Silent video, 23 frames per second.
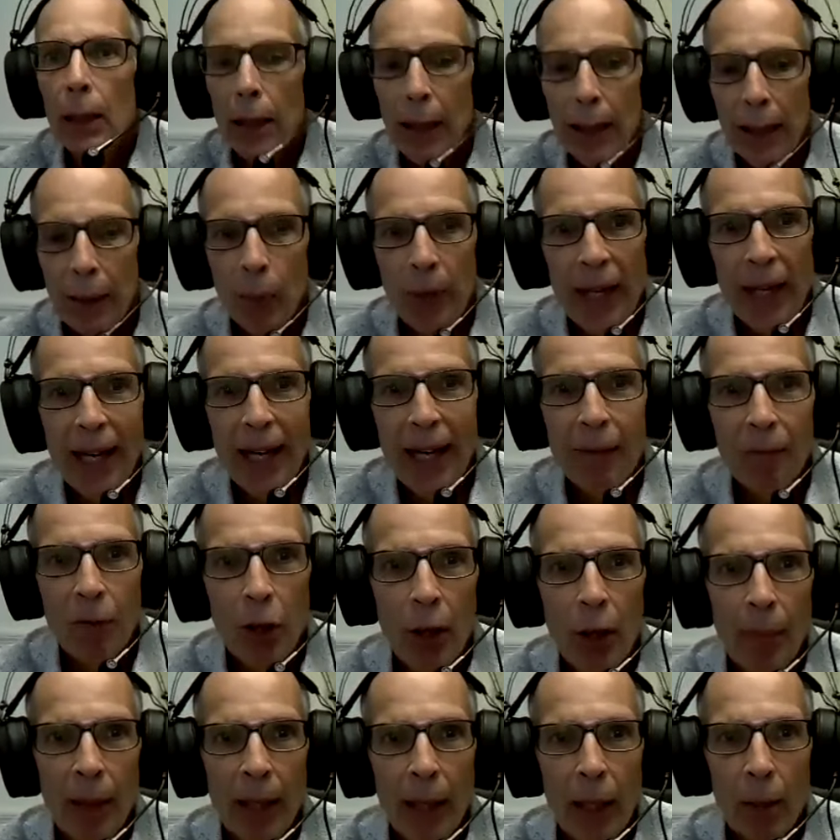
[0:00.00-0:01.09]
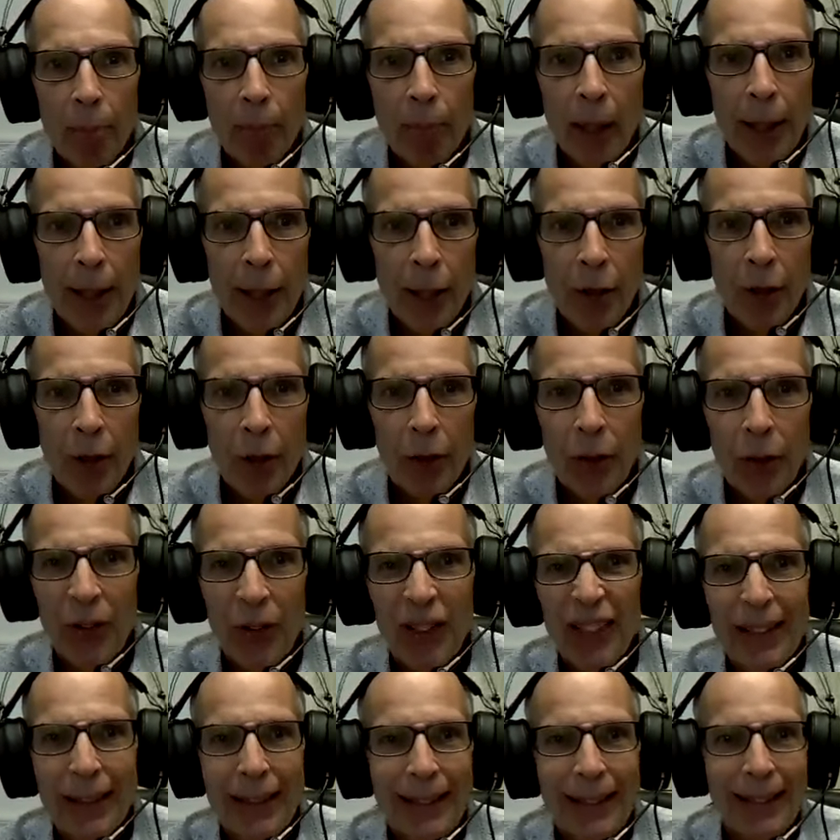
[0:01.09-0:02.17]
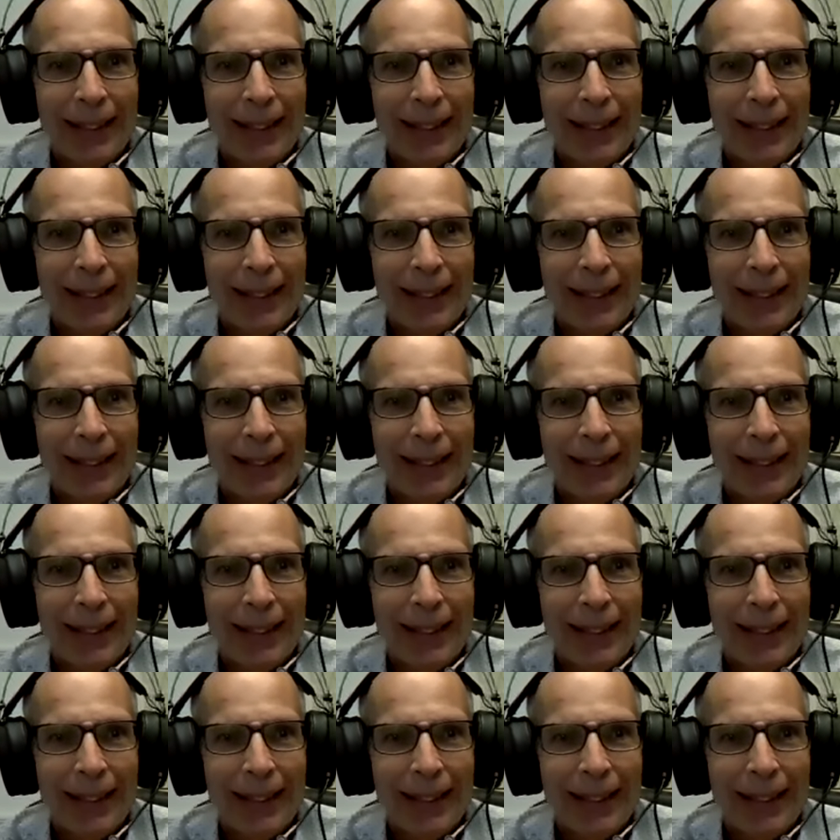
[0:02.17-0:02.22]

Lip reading: That we have coming up. Hi, Nicole.